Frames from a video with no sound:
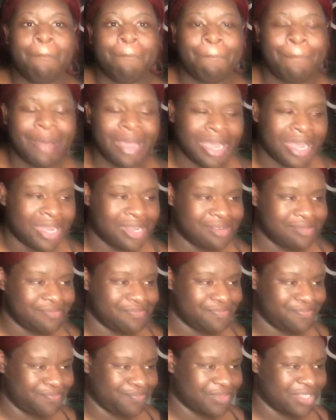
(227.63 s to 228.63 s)
But
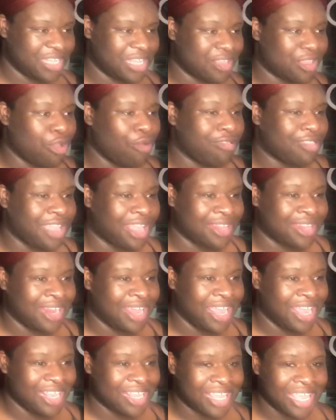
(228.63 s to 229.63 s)

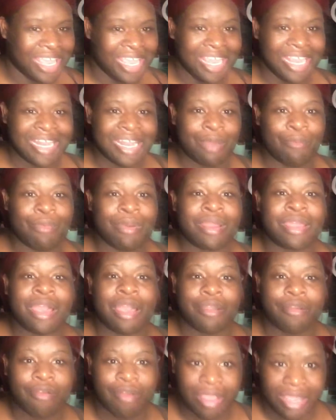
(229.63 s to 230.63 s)
2018, that when it
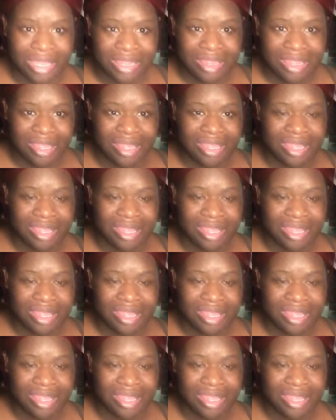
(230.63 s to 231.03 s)
got crazy.